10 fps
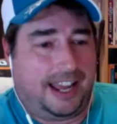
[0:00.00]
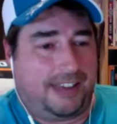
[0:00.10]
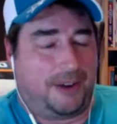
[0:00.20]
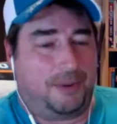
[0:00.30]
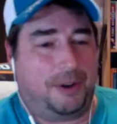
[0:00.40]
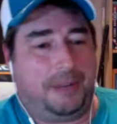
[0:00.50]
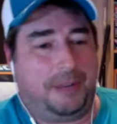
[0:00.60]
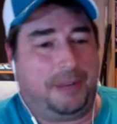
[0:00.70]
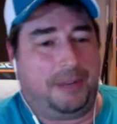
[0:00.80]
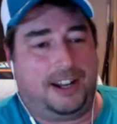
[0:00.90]
if I want to be
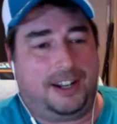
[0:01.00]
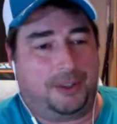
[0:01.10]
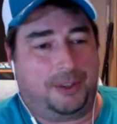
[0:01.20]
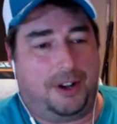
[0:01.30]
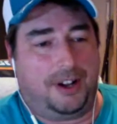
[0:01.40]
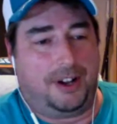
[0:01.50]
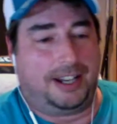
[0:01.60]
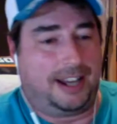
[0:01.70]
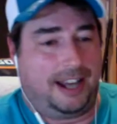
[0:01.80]
a fly on the wall at